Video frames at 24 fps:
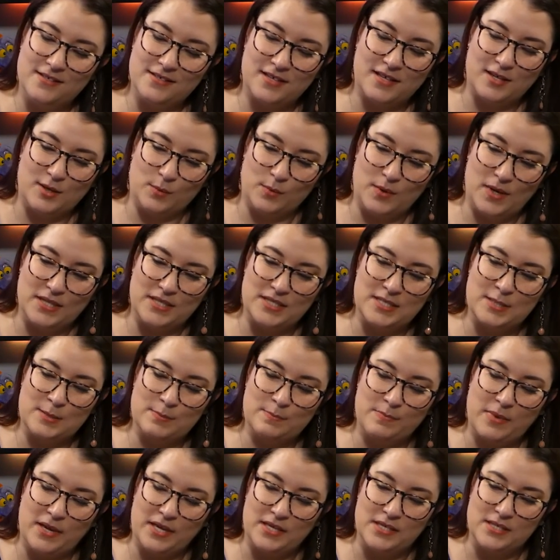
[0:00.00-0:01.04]
really red
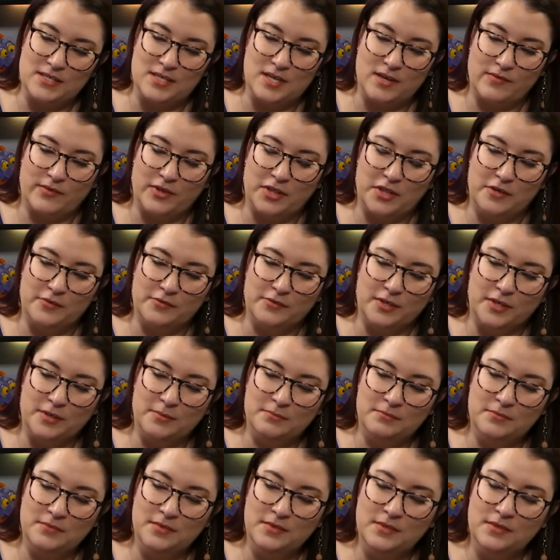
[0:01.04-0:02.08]
spiky stuff all over
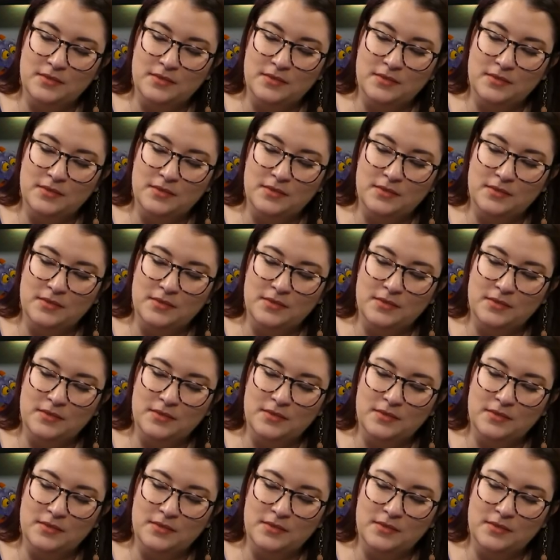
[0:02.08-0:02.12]
him.